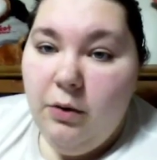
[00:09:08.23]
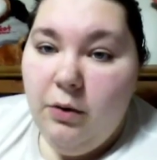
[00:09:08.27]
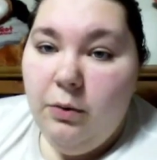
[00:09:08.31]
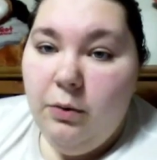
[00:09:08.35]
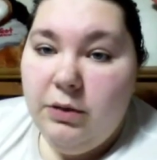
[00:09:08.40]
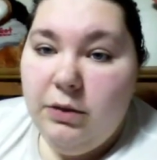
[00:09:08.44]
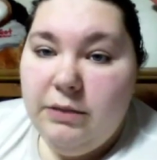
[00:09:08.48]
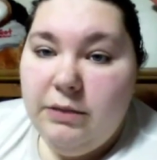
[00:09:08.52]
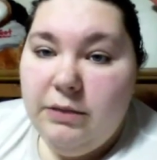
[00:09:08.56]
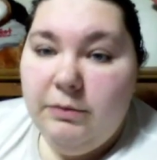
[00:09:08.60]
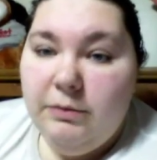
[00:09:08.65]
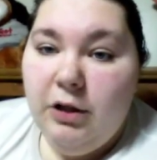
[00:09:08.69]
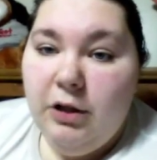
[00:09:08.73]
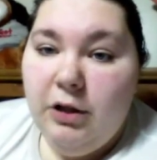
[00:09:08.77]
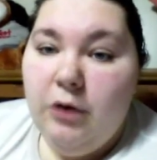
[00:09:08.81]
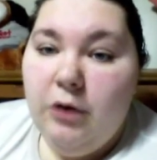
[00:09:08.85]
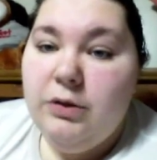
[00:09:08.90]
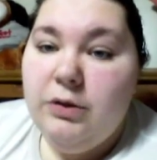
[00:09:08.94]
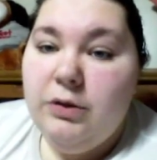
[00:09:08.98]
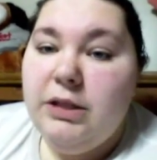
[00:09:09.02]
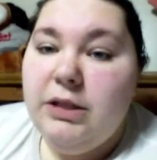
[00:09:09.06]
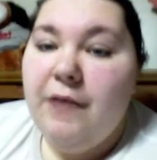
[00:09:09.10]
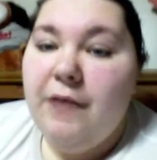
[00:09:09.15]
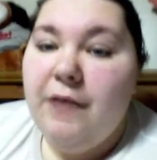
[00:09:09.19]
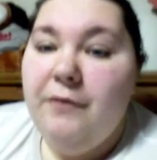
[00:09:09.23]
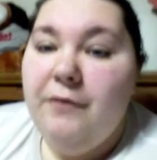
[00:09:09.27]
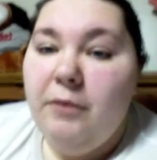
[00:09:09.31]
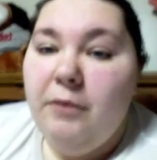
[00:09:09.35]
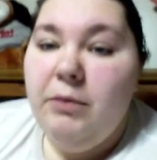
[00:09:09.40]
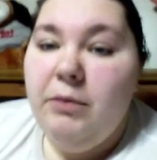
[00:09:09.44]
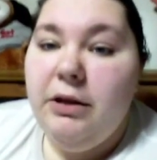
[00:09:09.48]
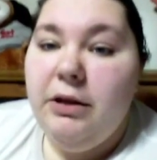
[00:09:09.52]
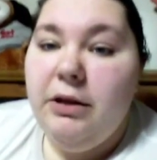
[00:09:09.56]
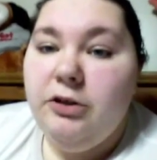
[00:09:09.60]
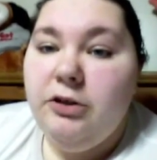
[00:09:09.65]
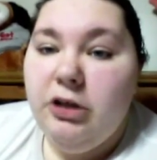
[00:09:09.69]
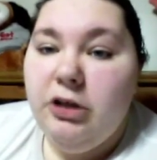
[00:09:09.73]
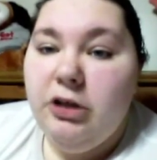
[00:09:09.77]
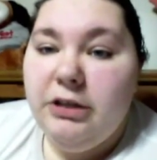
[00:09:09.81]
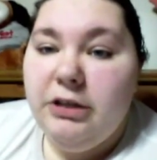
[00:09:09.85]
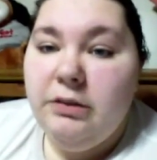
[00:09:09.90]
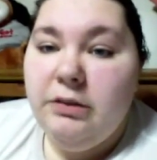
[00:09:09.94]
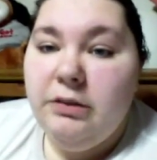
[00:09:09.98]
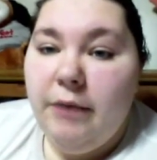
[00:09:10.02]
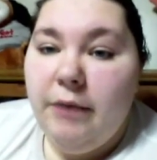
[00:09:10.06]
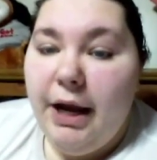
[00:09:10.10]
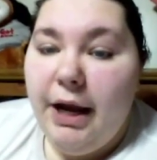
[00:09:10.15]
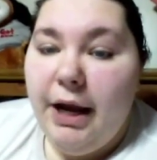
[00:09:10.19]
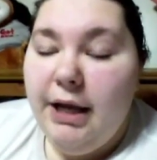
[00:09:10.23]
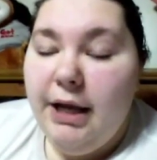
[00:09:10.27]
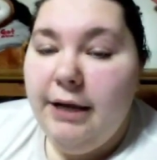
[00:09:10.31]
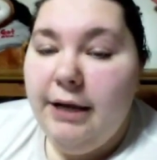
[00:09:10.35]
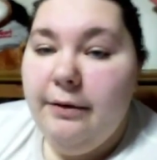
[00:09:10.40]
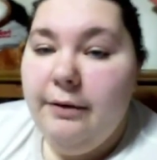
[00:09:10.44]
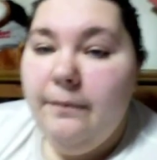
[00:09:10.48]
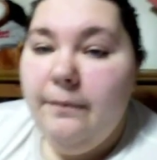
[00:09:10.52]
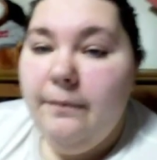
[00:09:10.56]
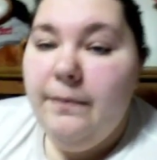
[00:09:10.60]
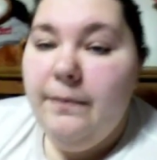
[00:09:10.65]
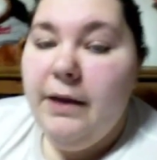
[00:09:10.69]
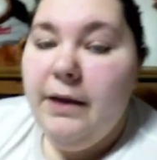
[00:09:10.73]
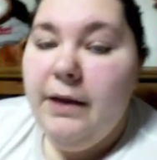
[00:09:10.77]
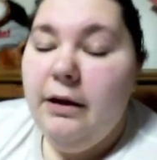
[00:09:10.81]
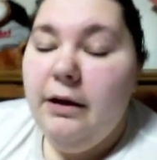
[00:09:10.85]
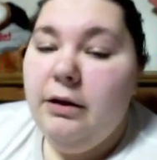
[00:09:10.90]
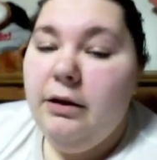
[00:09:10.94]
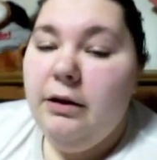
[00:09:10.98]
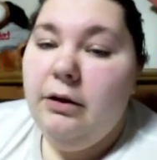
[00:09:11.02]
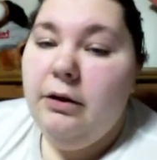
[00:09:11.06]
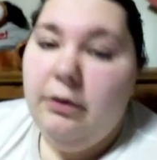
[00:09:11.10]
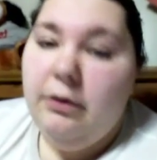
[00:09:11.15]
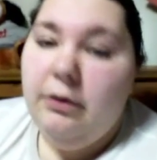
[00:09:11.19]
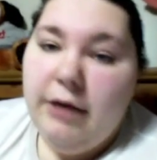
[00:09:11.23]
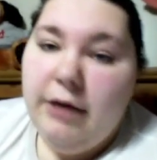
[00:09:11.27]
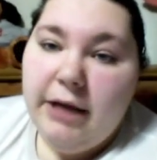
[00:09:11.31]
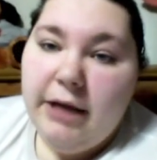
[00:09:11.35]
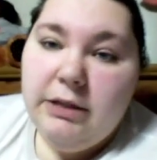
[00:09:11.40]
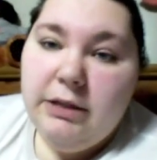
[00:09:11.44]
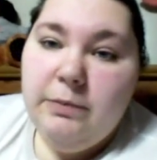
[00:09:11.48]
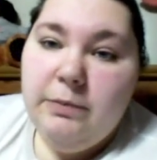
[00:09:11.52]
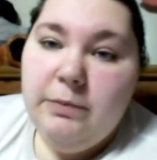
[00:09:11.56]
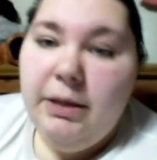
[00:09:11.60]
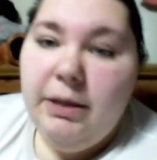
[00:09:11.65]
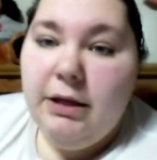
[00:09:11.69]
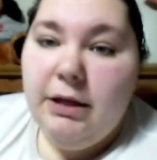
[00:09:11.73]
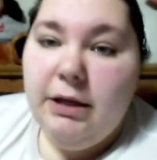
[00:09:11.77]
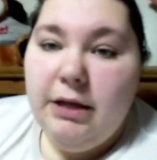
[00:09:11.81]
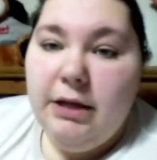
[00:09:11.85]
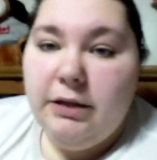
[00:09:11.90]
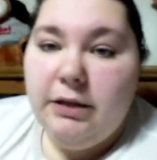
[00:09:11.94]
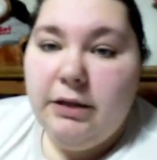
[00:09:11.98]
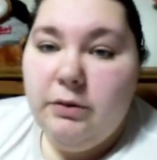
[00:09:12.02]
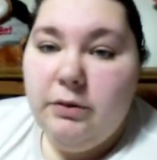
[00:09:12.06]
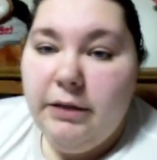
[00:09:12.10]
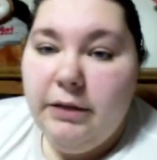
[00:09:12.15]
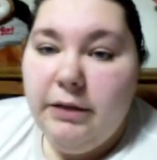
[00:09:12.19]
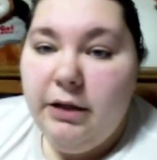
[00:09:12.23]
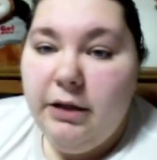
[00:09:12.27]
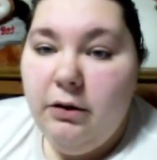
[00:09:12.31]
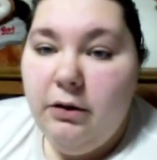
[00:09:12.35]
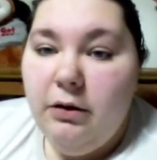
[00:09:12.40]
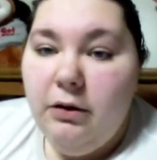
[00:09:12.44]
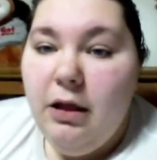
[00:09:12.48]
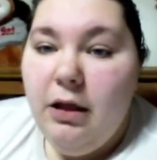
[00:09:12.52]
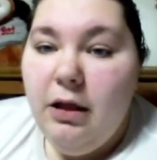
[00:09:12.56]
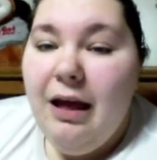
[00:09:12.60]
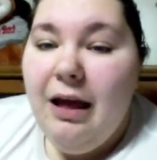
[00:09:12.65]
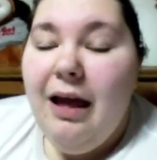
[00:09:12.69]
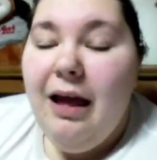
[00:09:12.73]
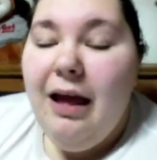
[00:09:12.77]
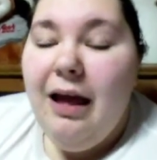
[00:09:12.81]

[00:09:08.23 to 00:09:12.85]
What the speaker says: or some clothes that fit me just right, not too big, not too little,